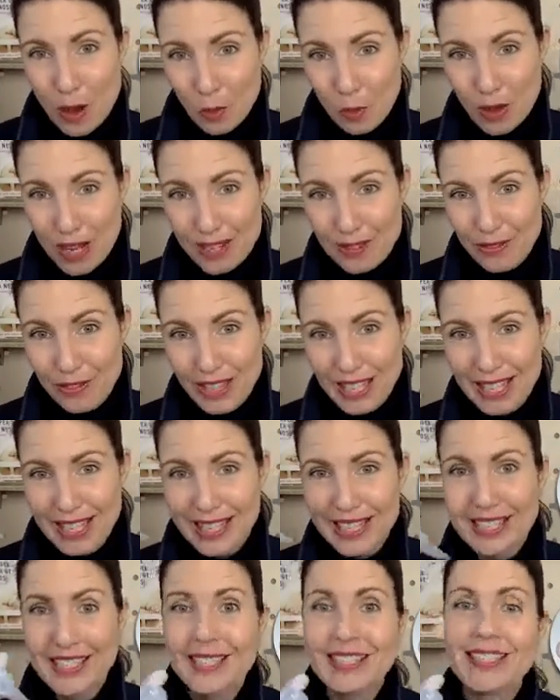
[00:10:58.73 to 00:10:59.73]
One of
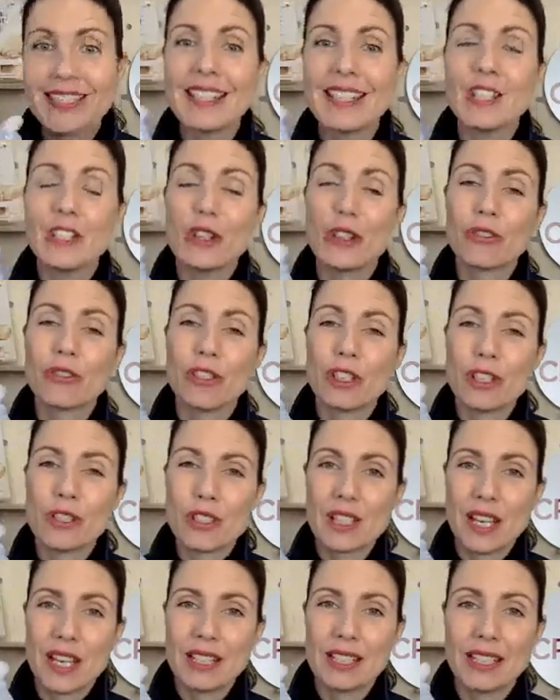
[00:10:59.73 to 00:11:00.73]
these in your
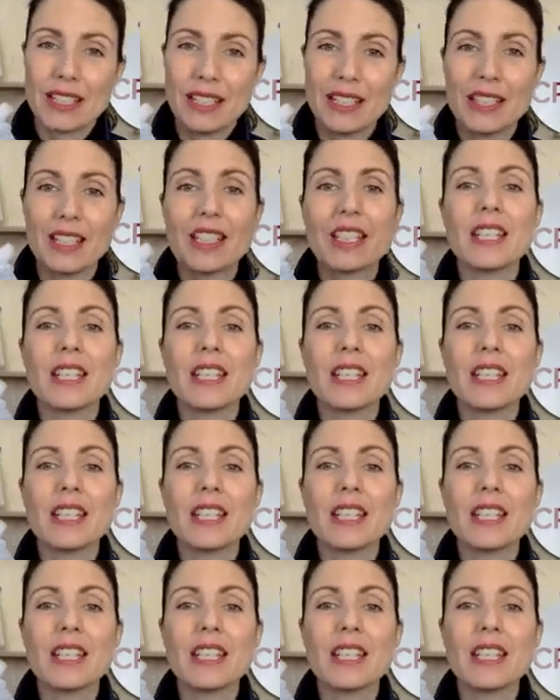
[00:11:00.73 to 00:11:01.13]
first aid kit